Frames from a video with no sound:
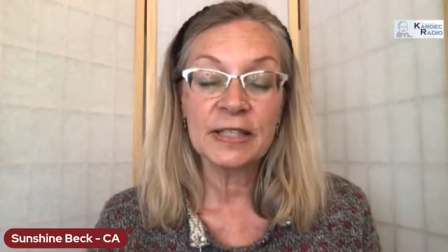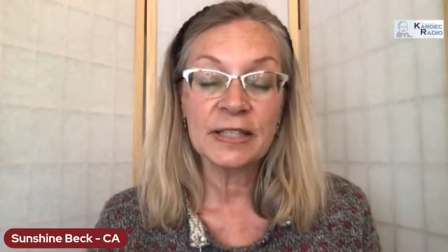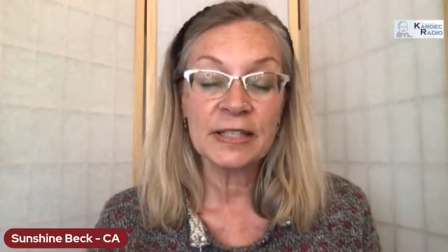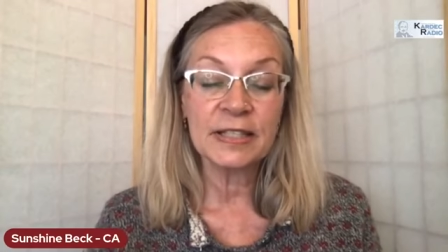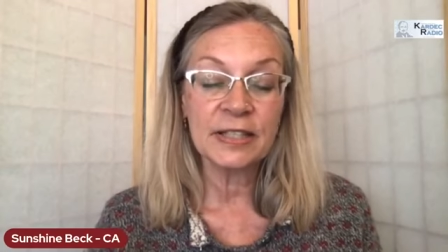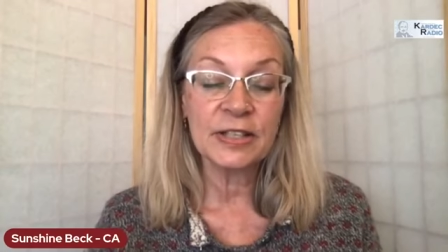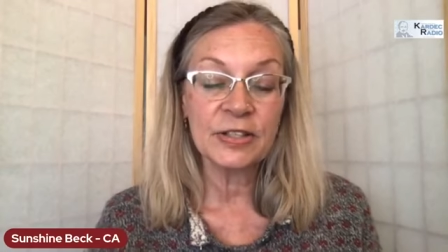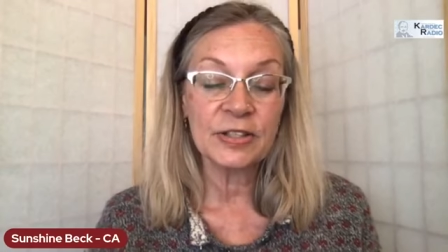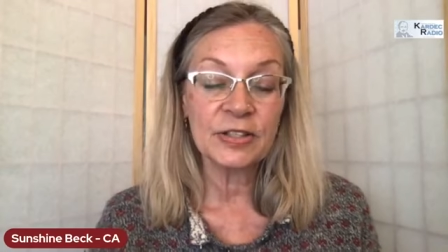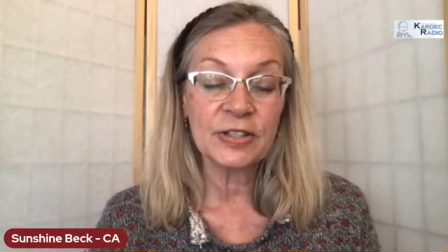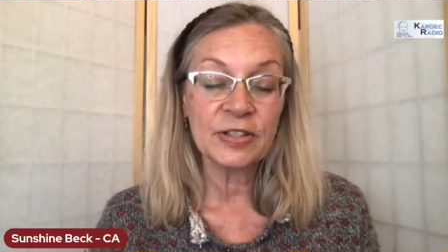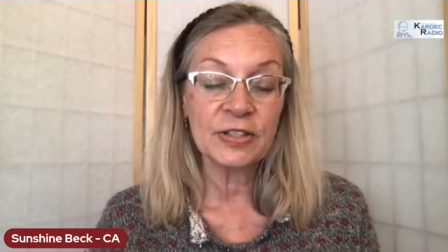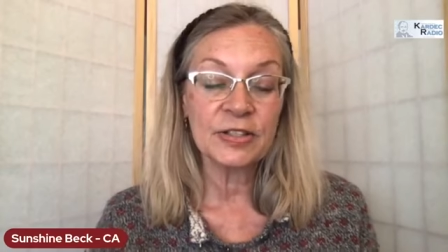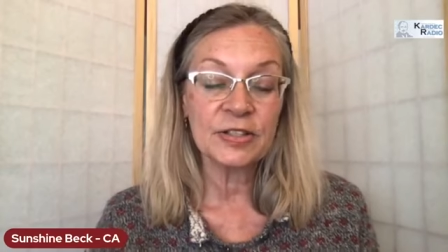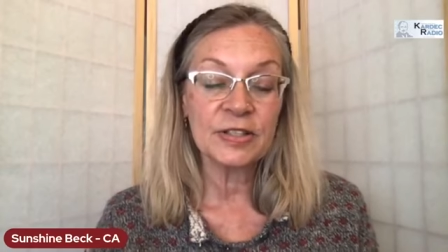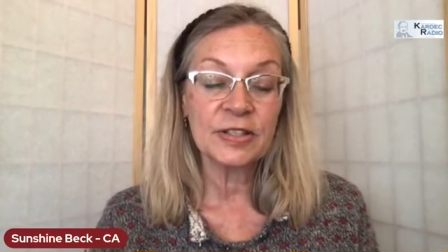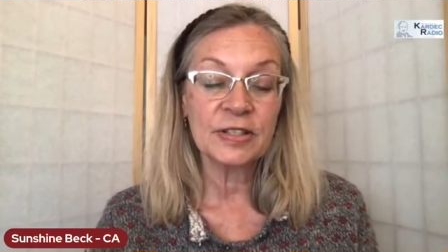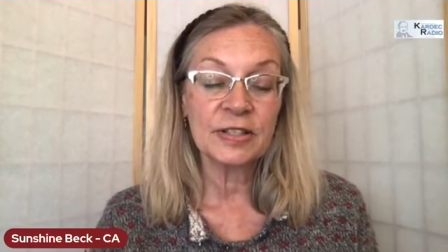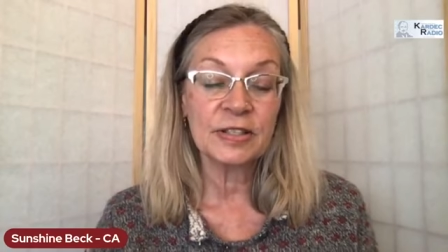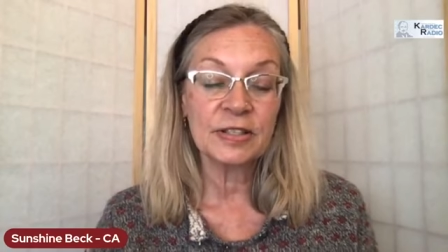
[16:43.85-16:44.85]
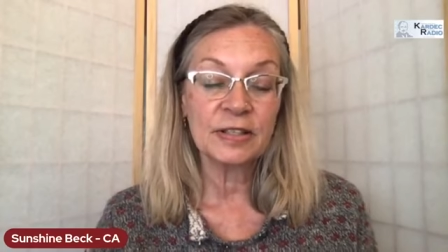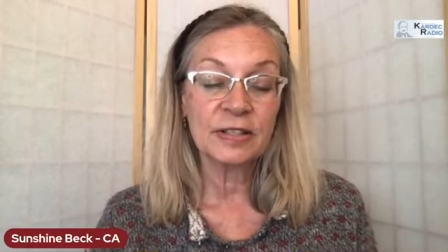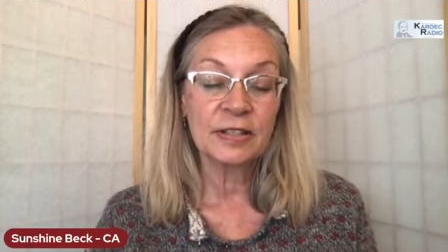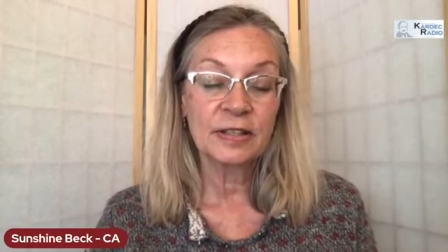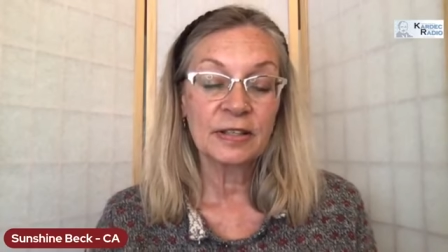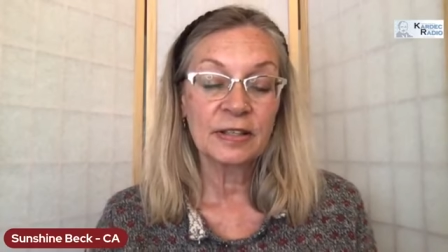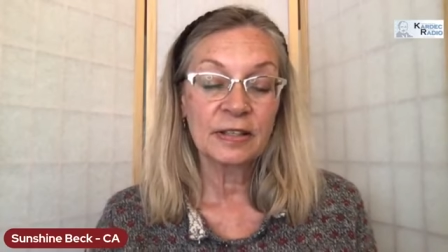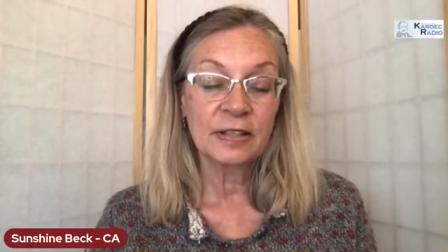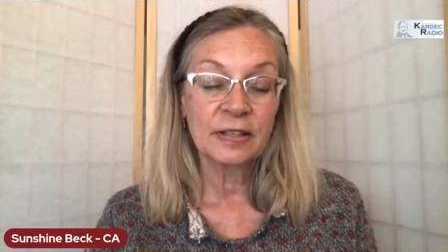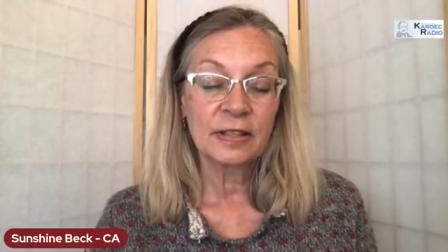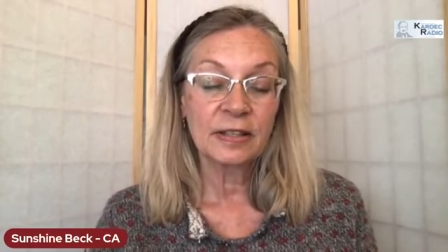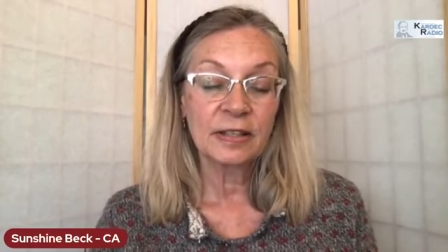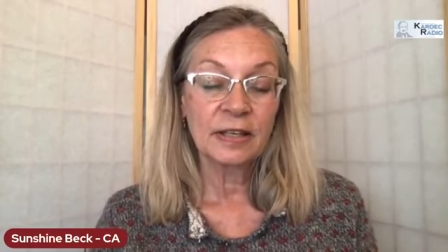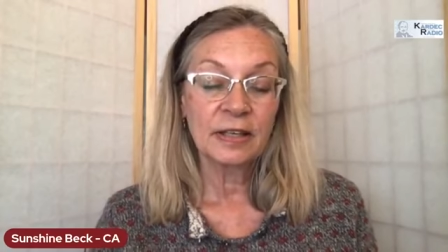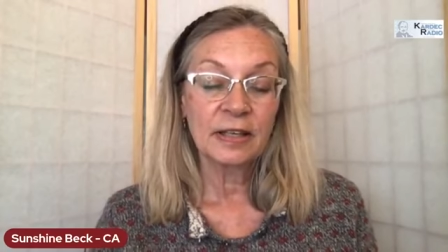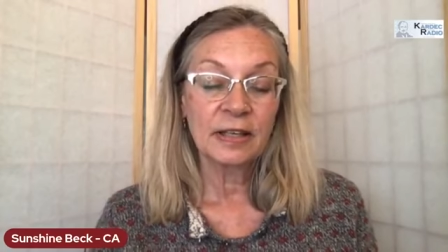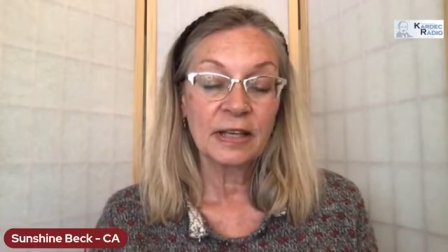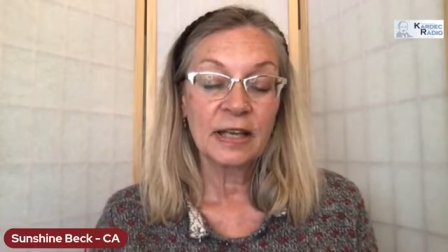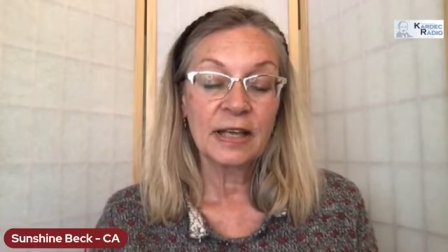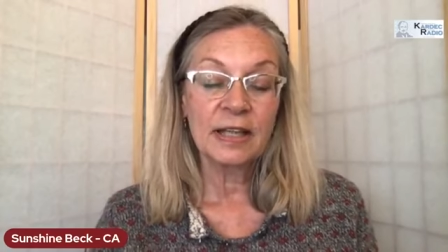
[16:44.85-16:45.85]
and sisters
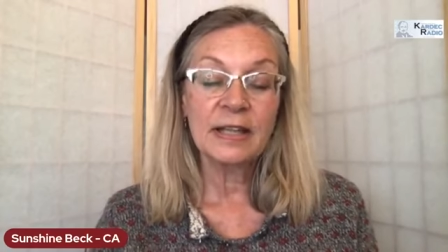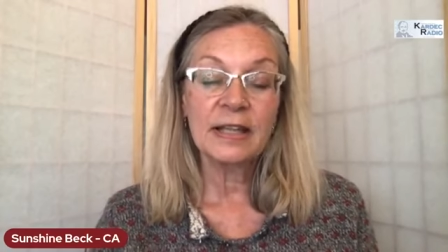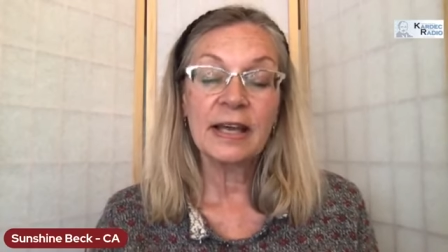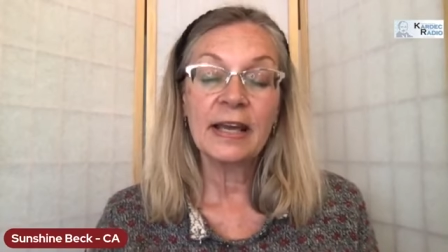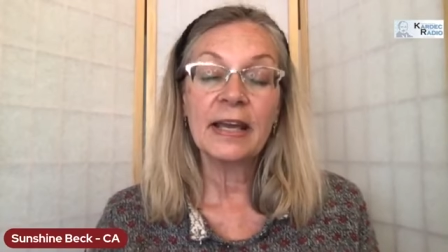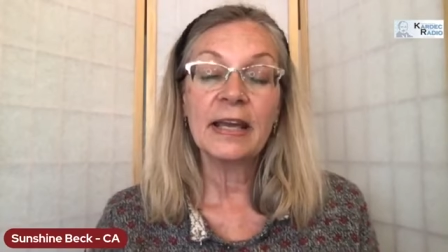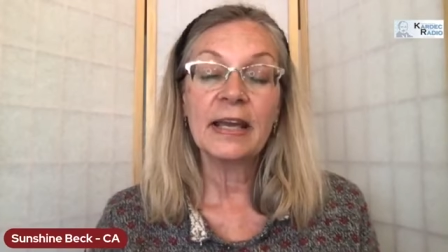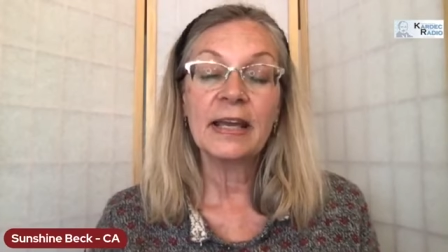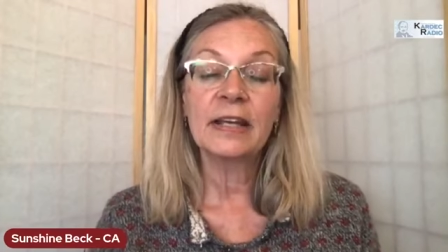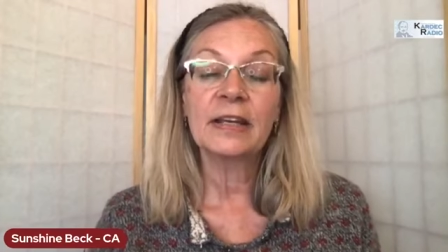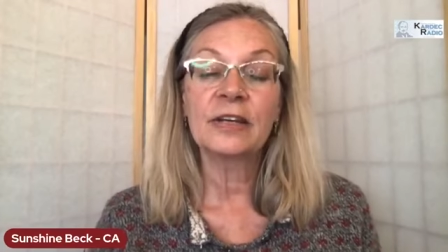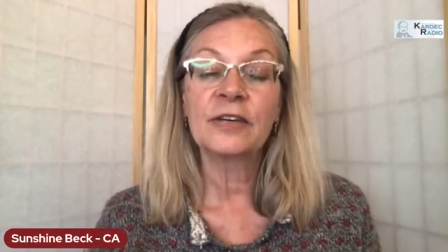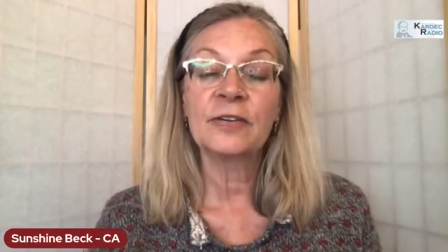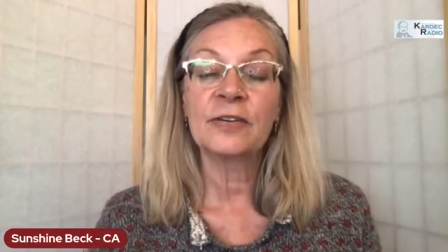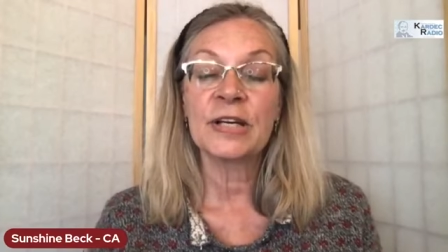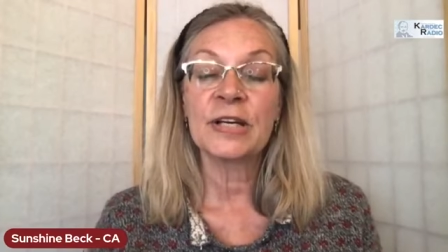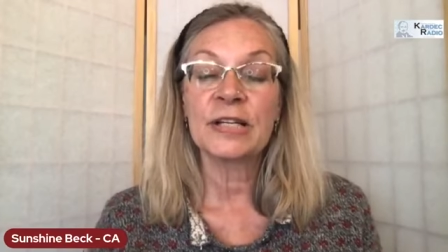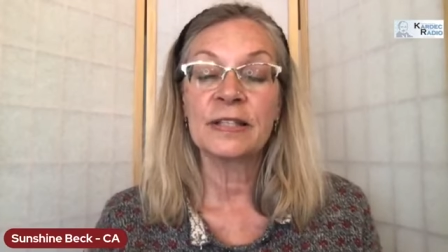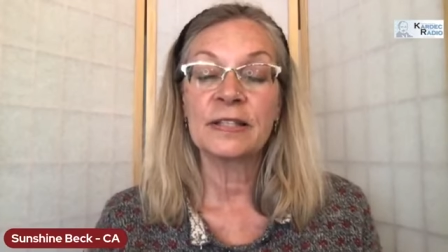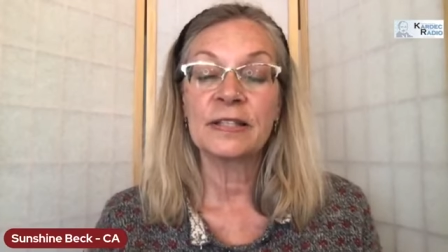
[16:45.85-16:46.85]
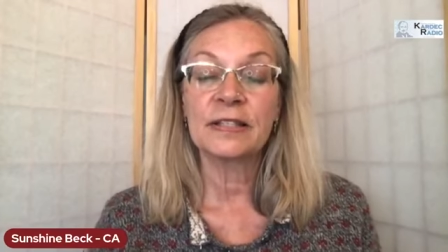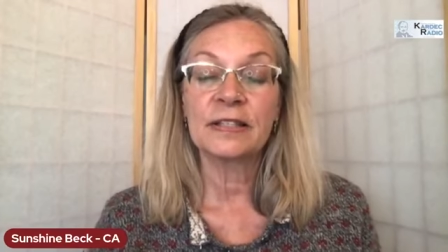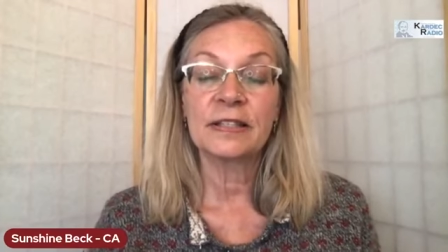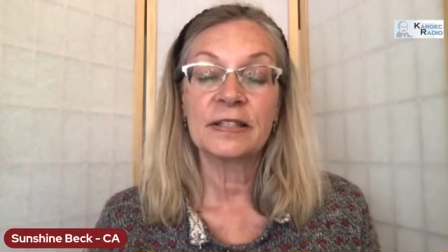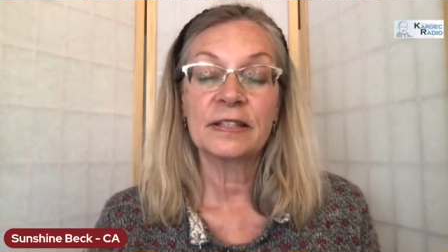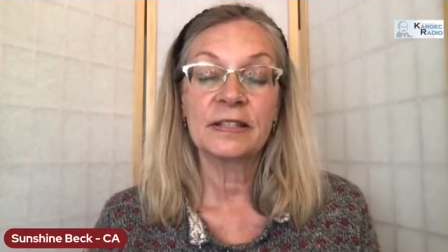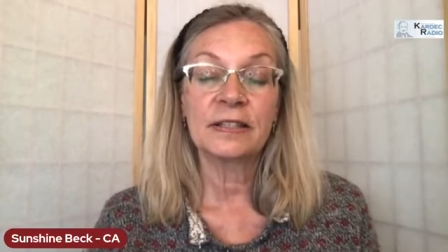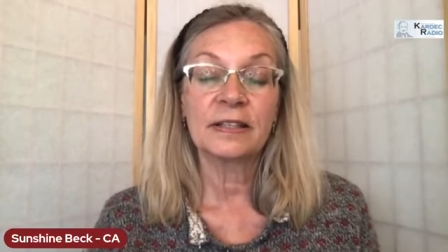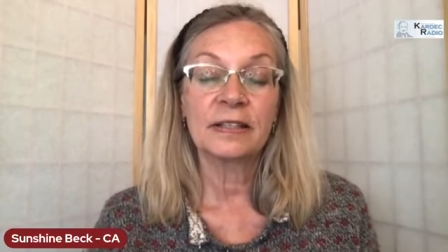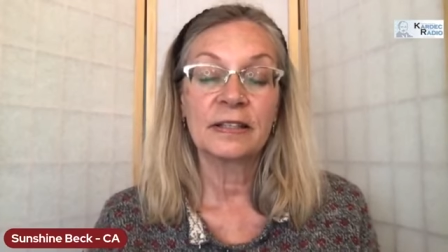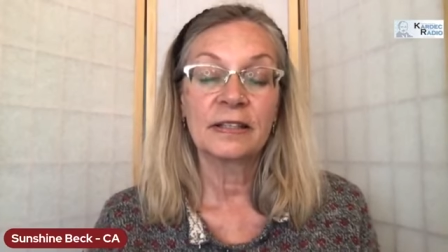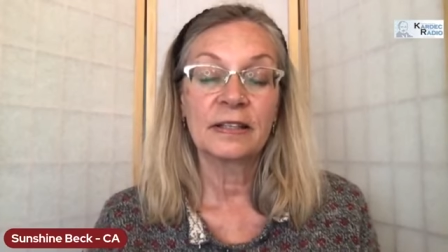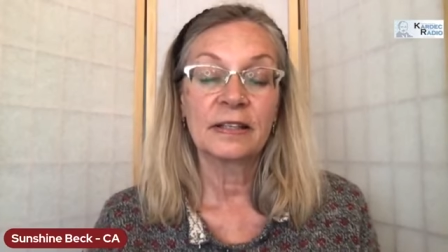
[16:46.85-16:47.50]
in their ignorance